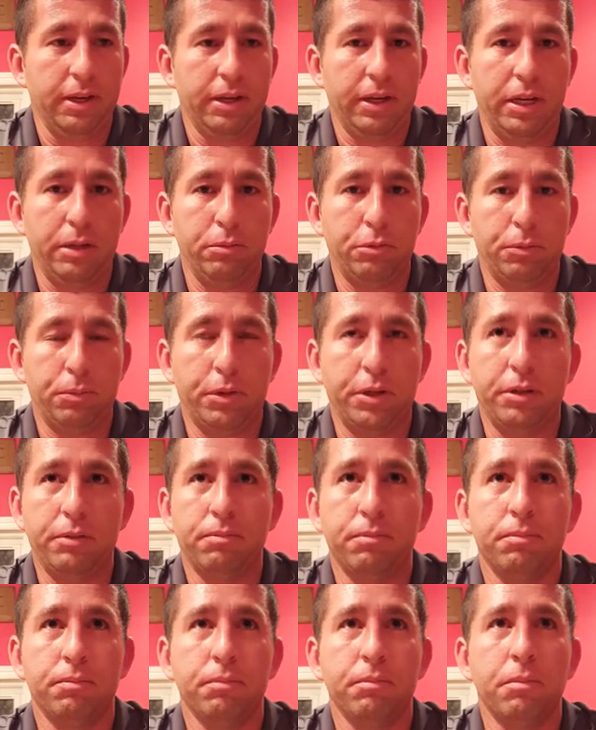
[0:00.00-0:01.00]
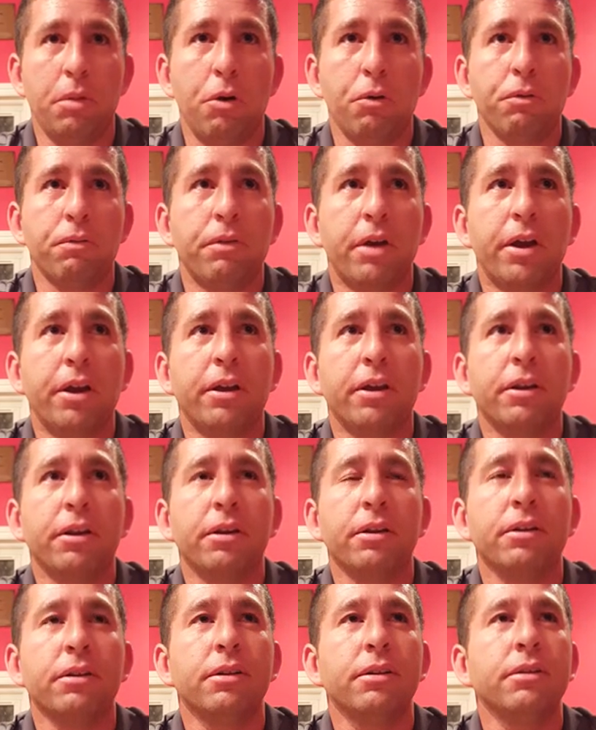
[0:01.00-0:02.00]
keeps me
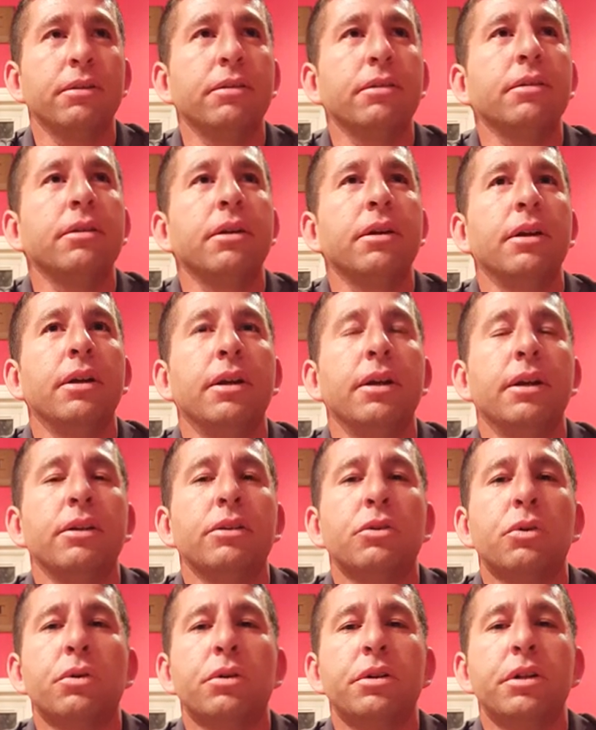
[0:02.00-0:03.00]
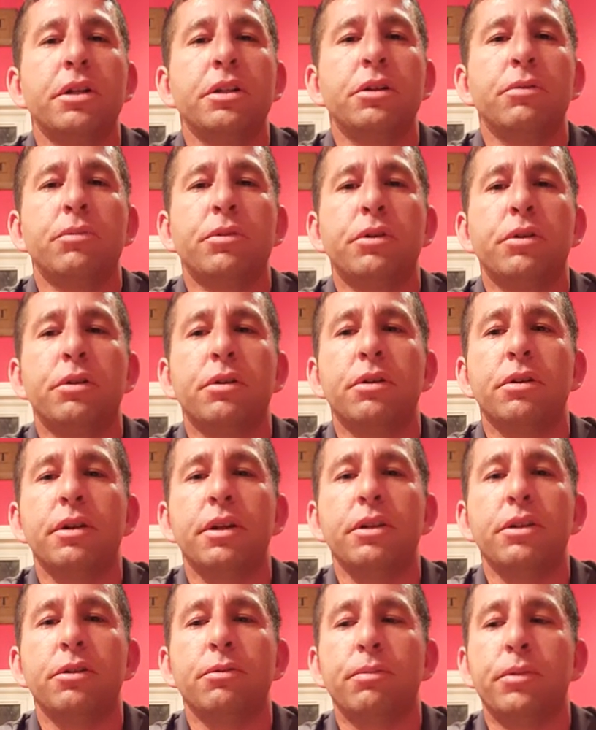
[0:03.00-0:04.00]
motivated, sort of teaches me,
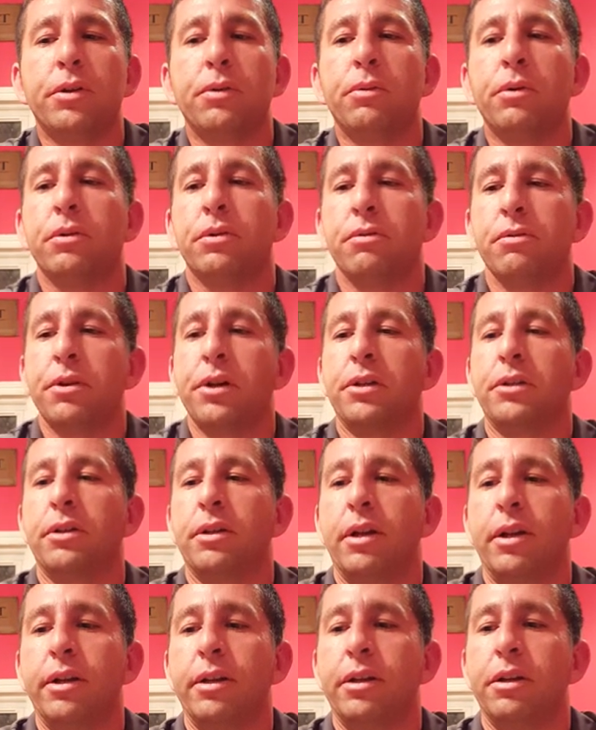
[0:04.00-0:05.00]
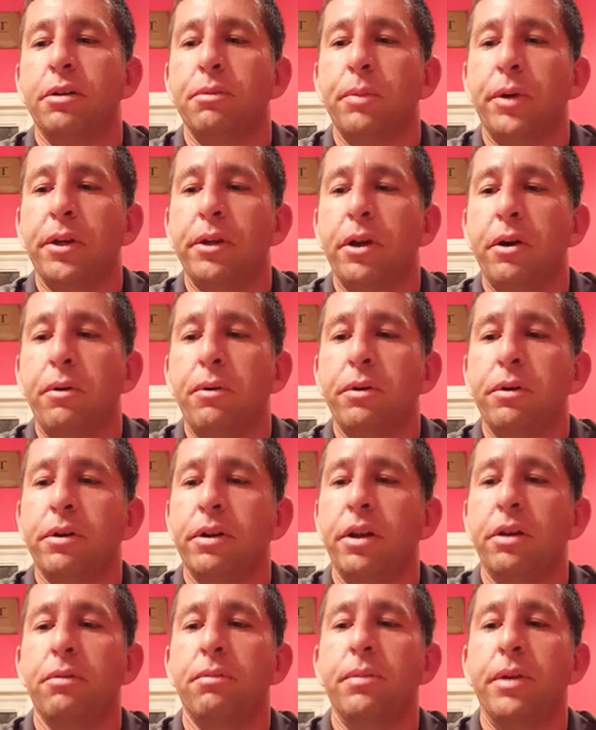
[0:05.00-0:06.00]
teaches me what direction I need to be going,
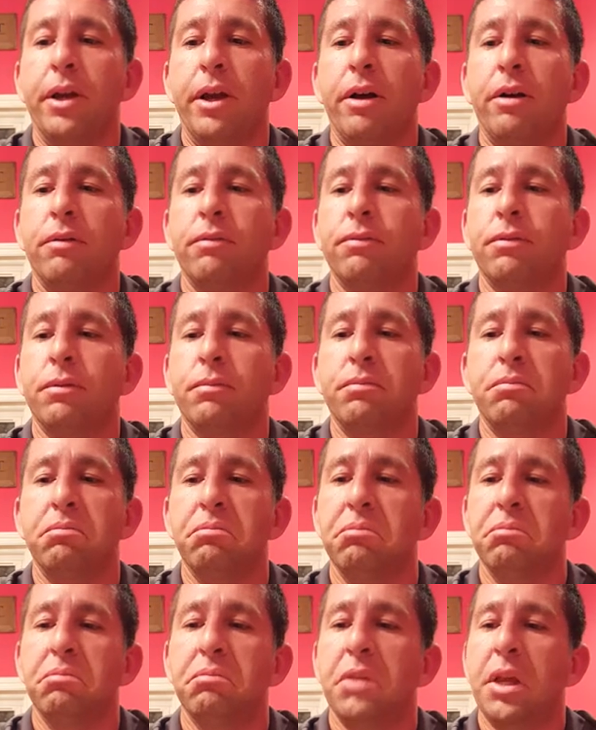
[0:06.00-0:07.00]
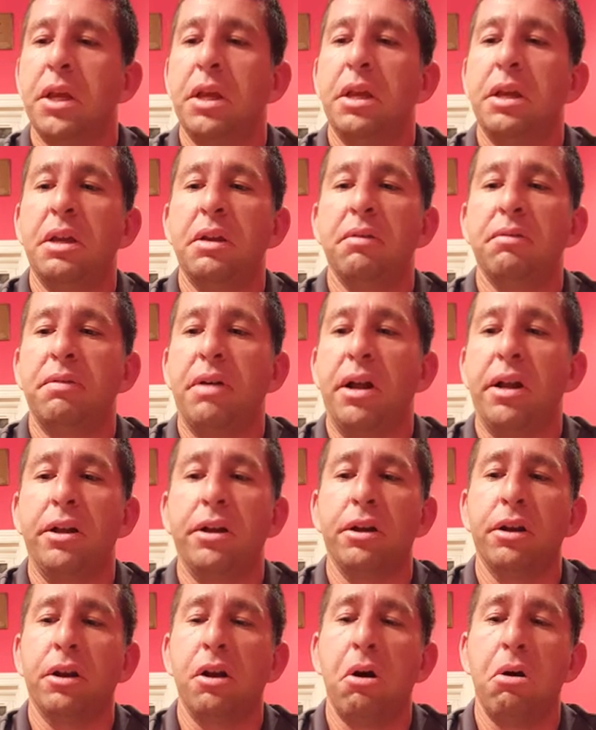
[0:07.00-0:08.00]
help me out from
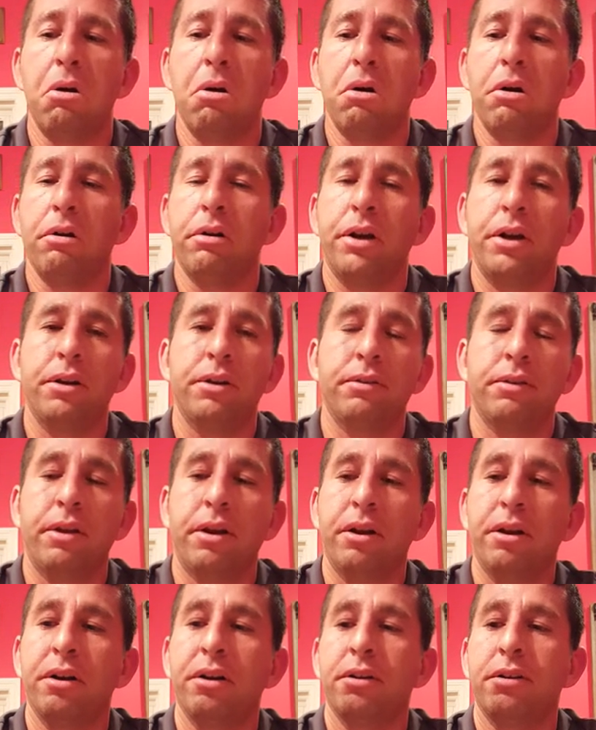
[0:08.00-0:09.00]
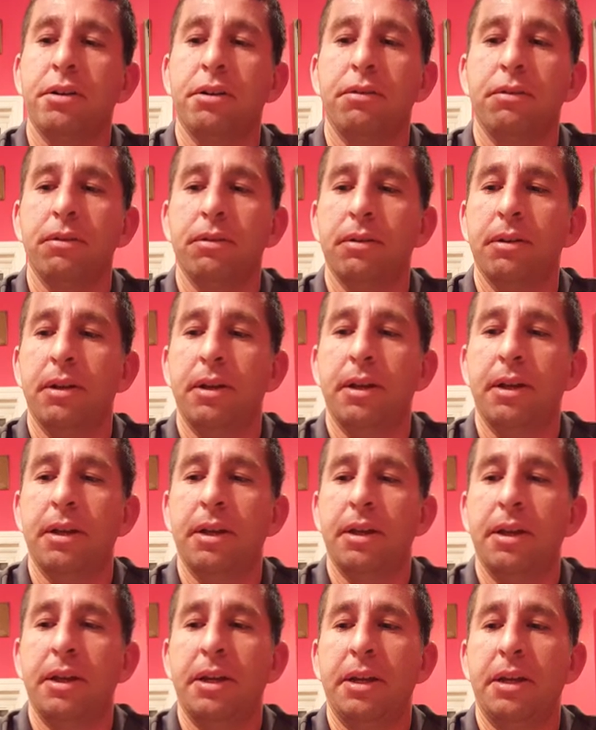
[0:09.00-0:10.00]
finding a car here and there to
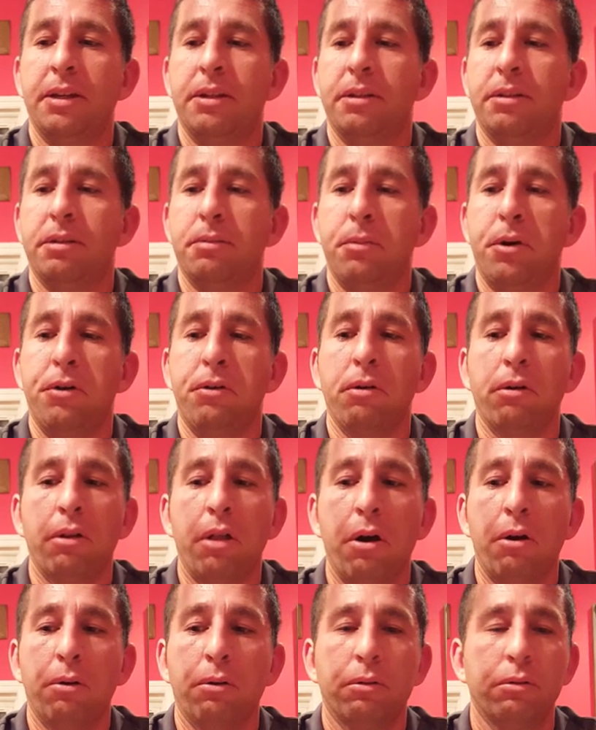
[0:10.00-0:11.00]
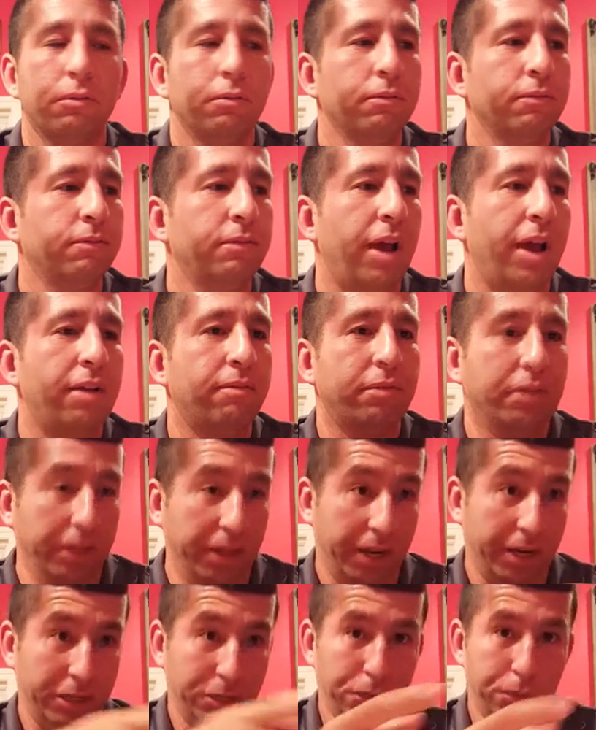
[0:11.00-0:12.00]
hitting the mother load, having
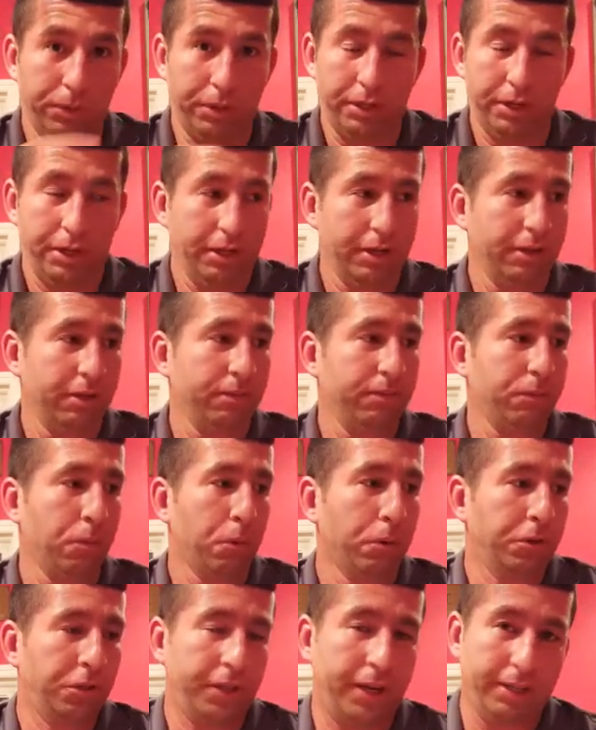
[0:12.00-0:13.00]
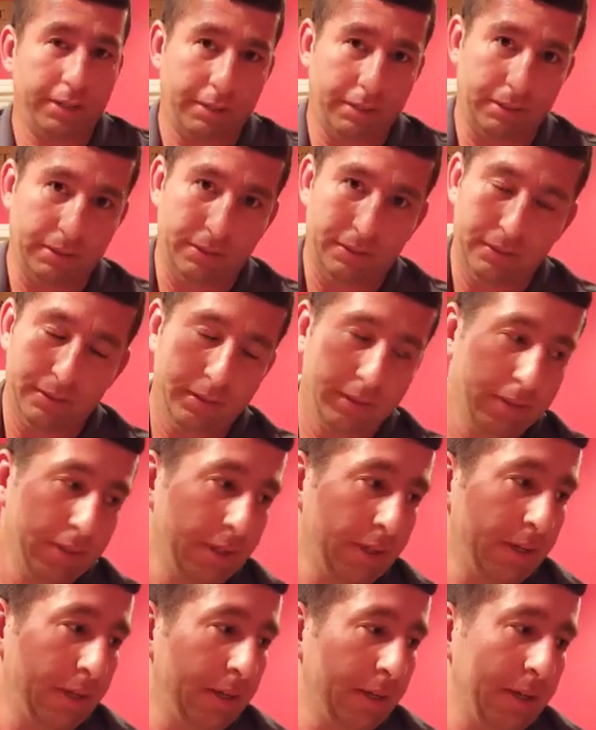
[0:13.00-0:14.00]
days where you hit four chases.
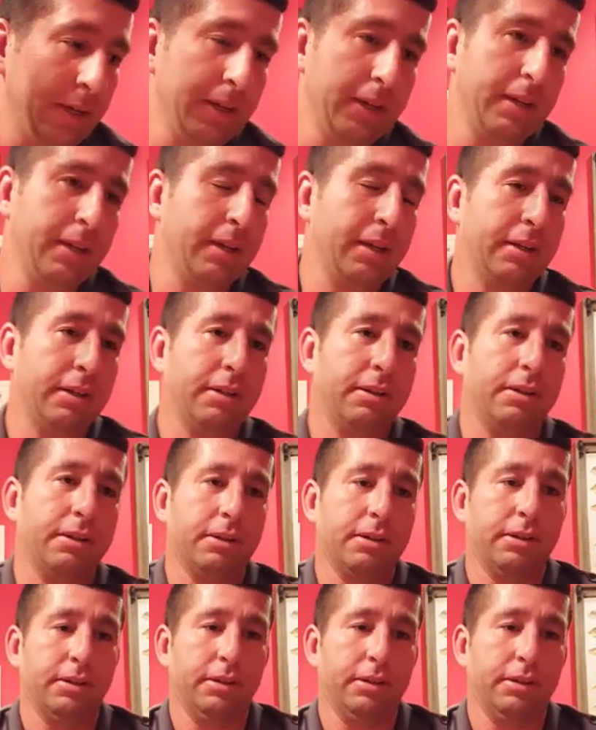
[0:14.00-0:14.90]
And uh,